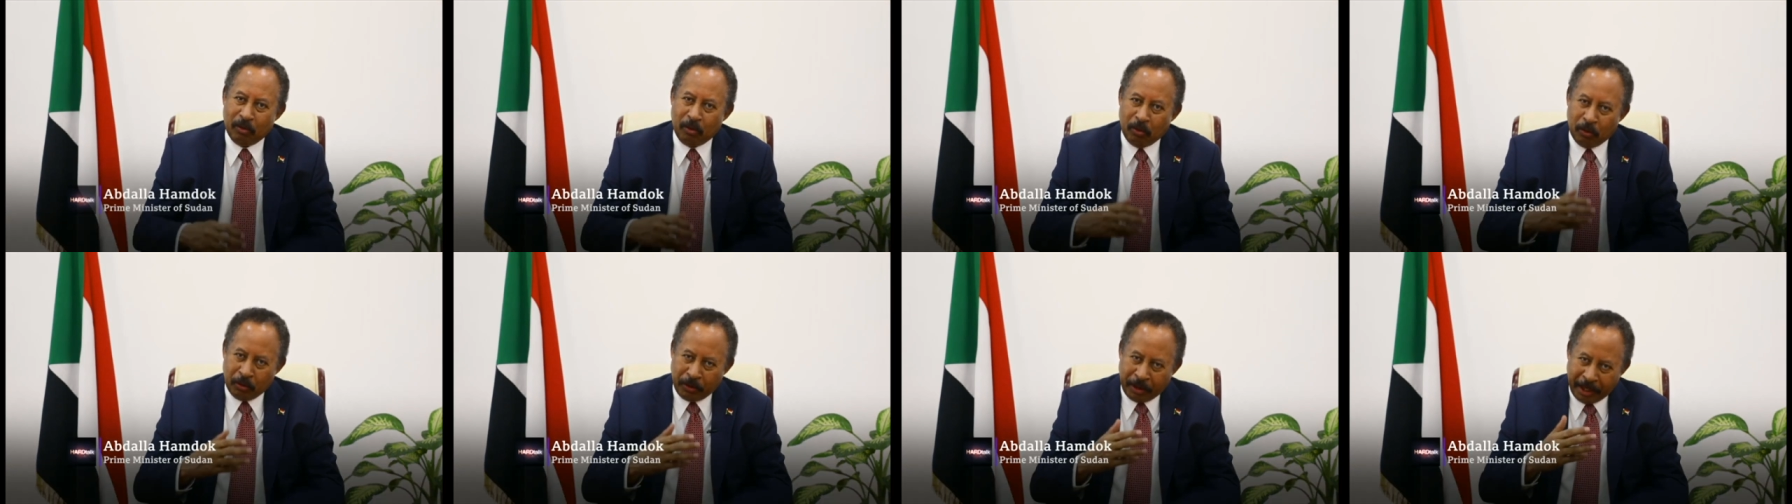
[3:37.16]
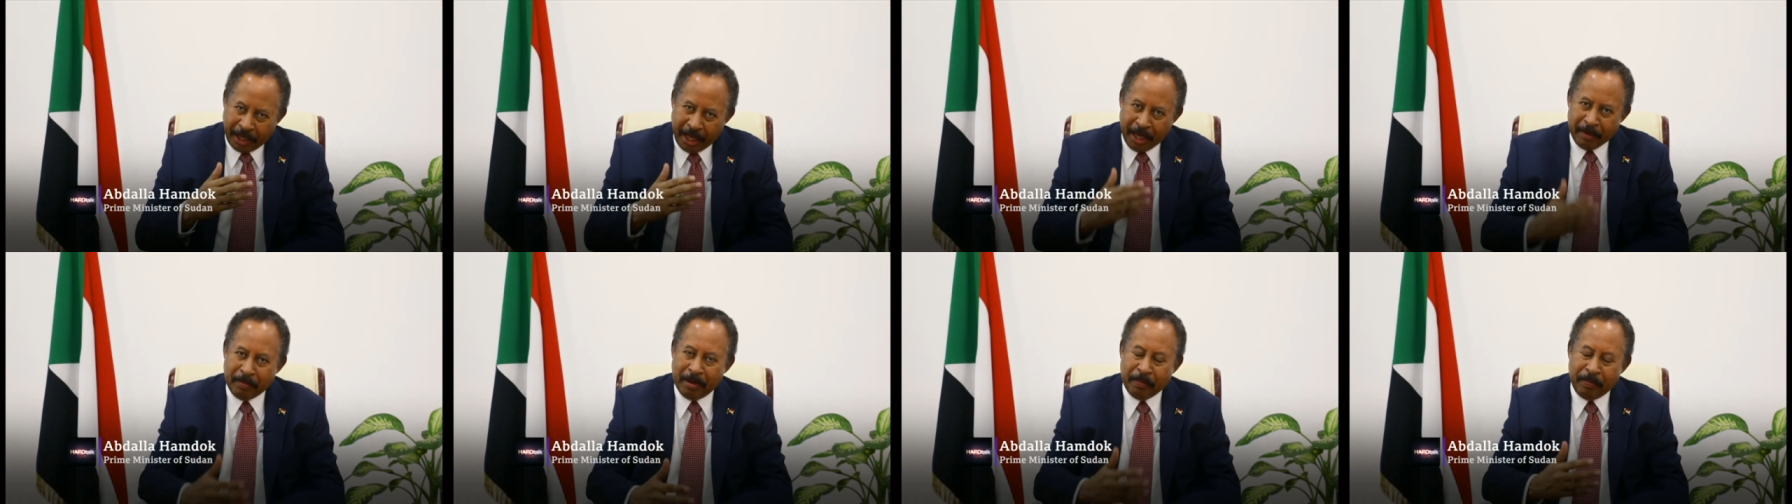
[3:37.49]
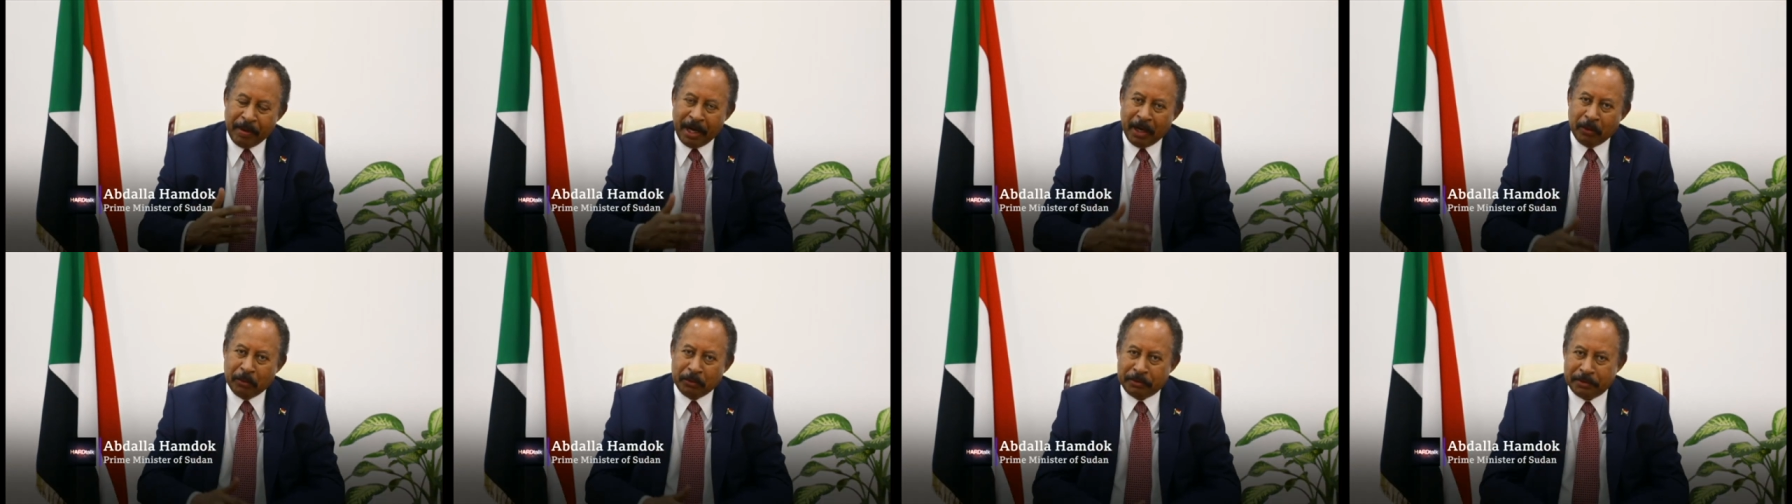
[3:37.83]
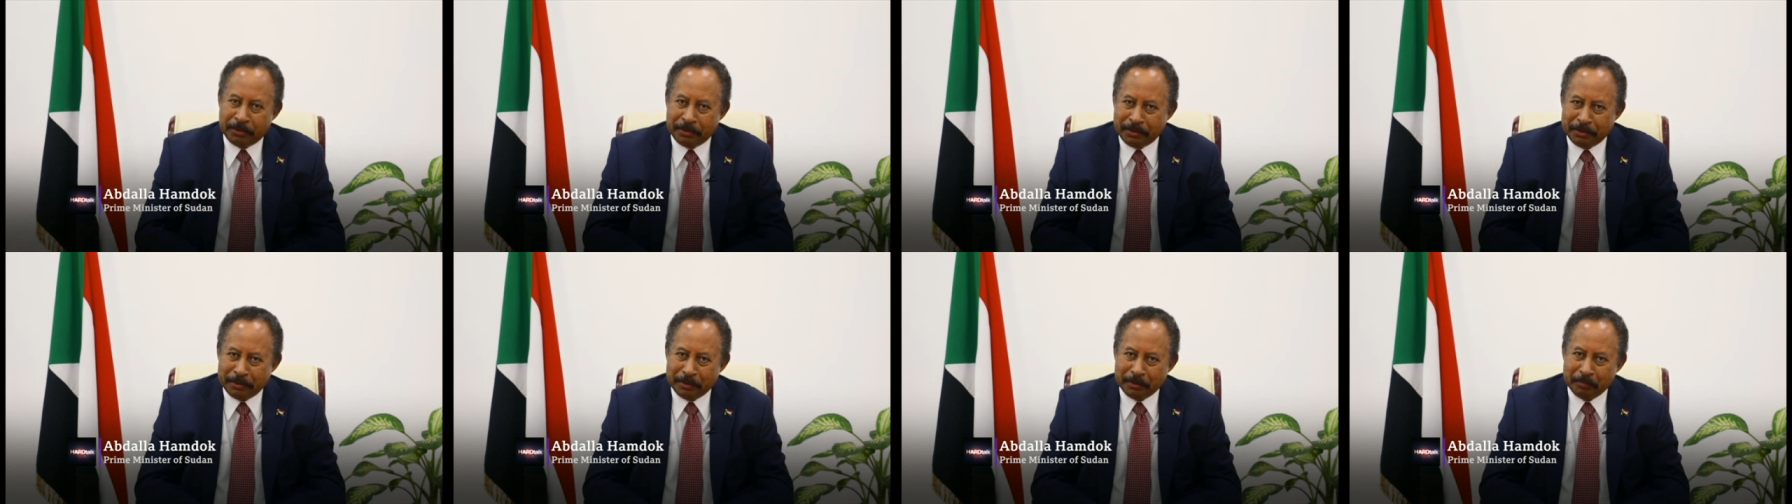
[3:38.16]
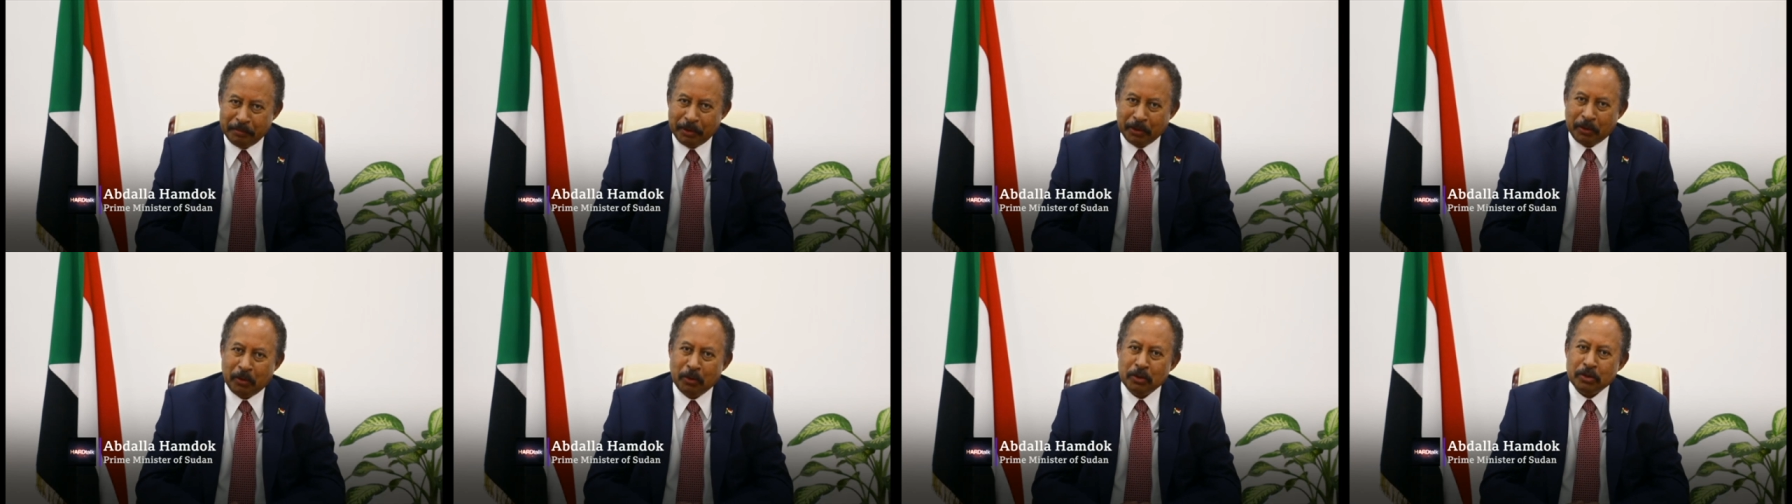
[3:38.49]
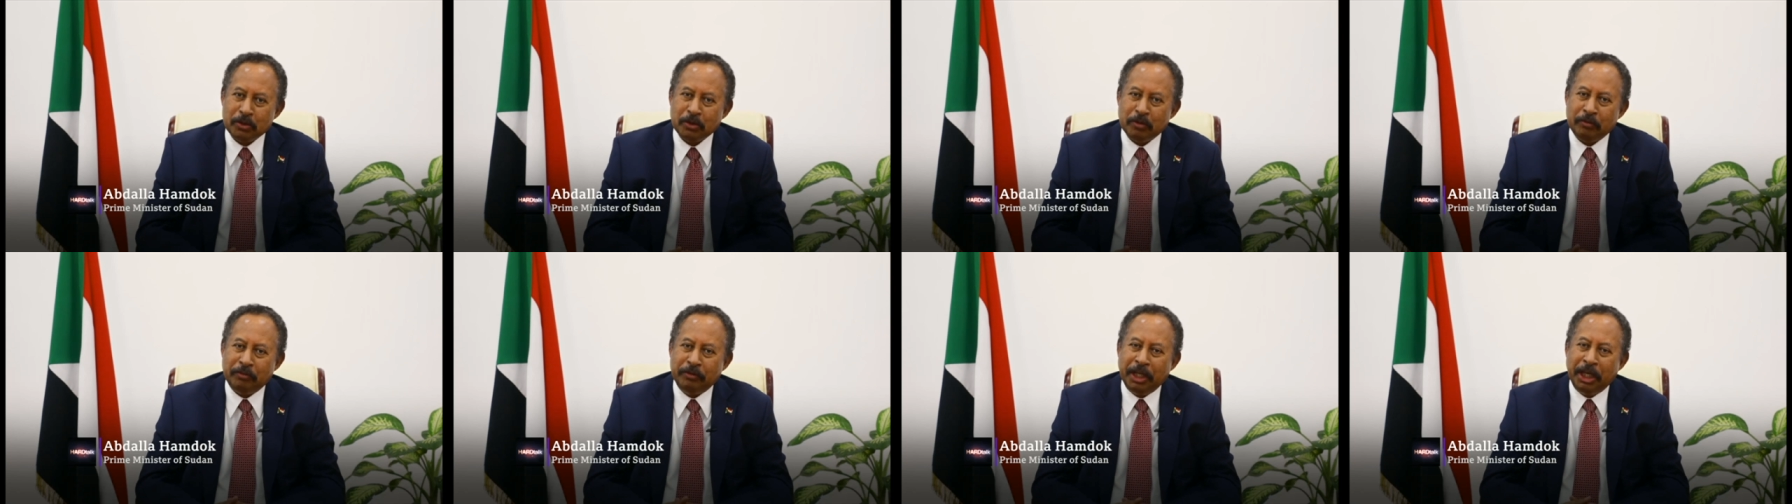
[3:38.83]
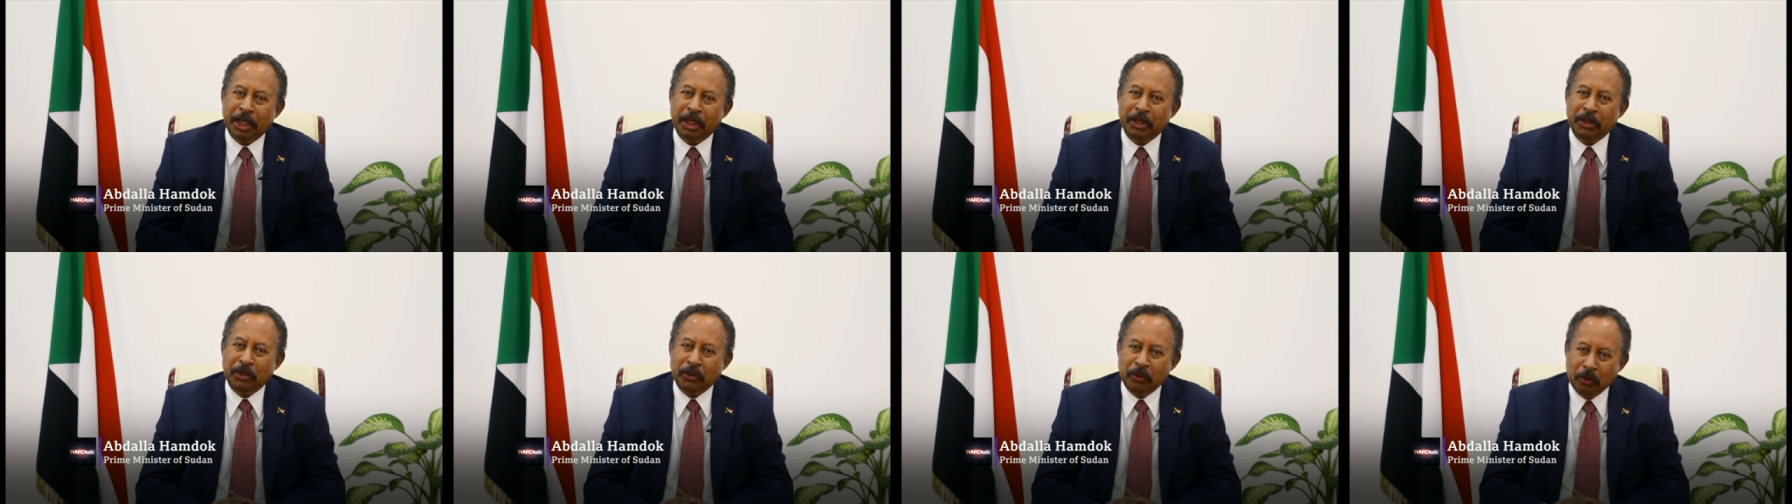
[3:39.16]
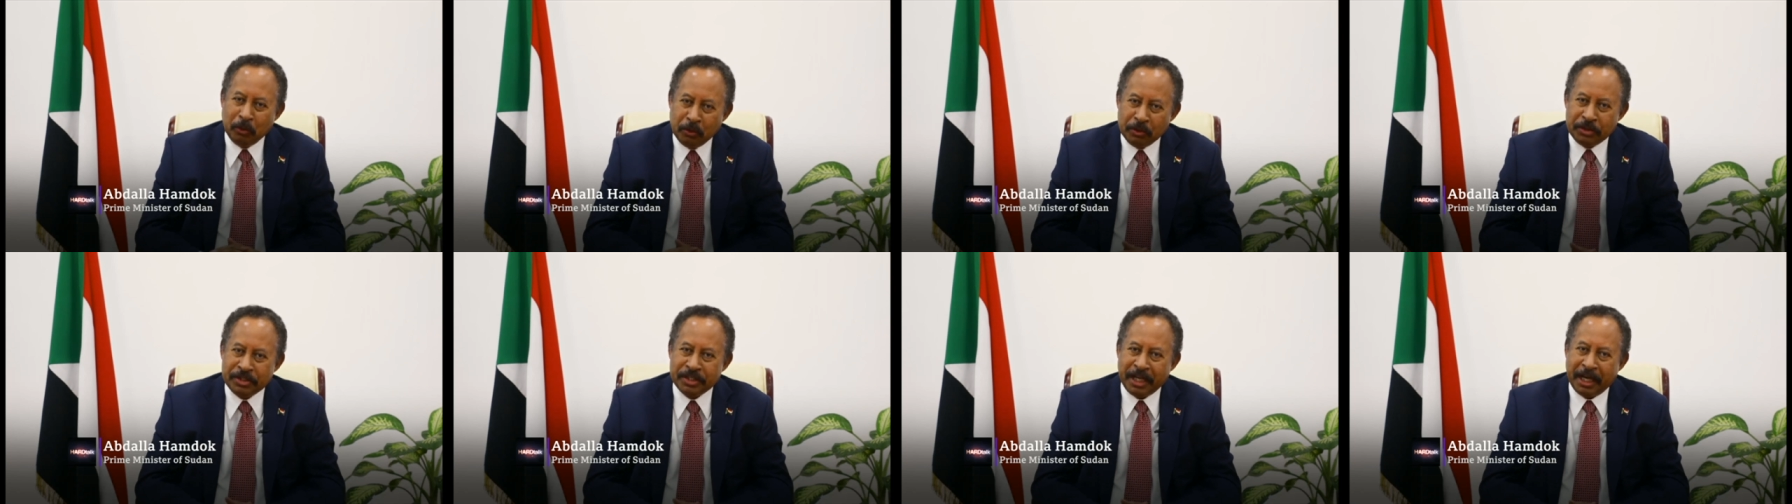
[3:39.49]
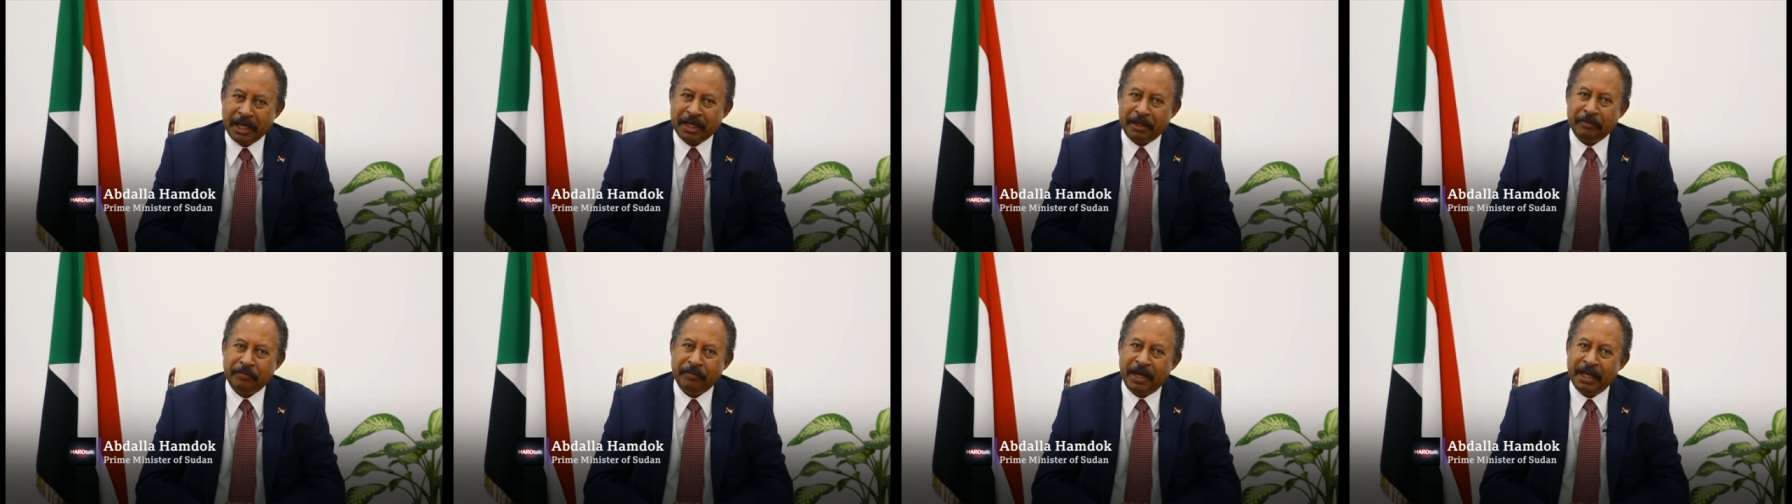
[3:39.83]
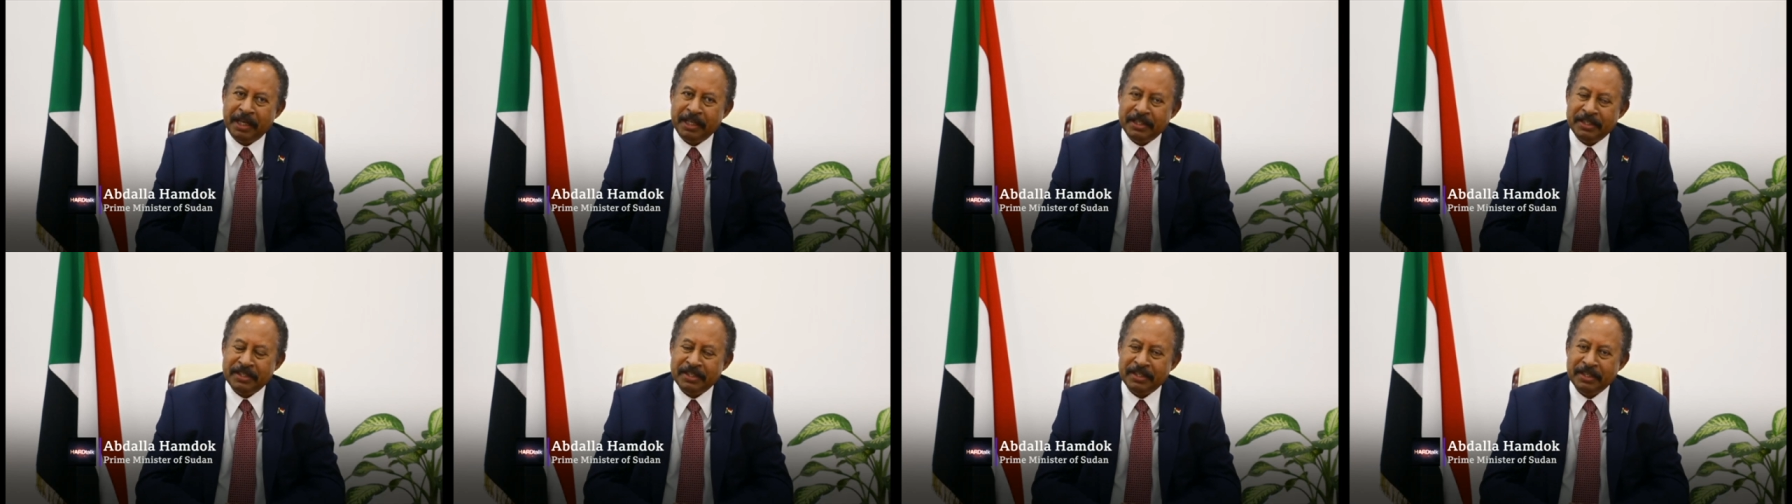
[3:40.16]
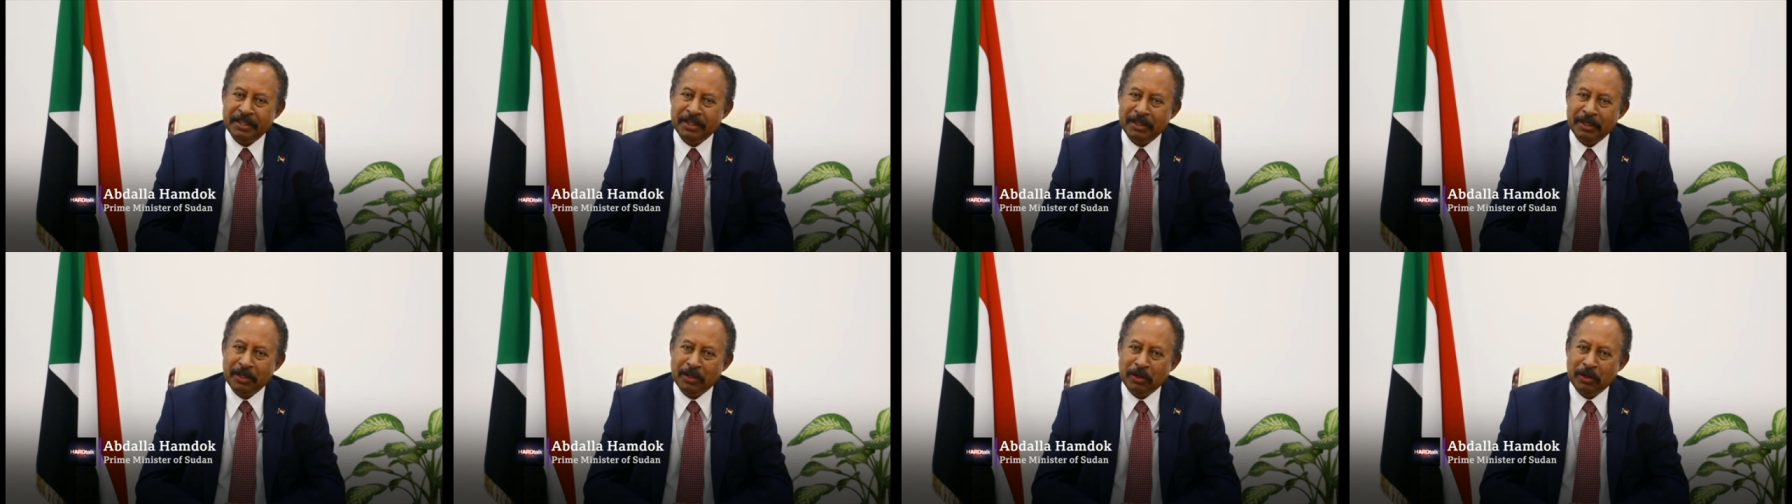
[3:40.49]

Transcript: or came about because of the huge sacrifice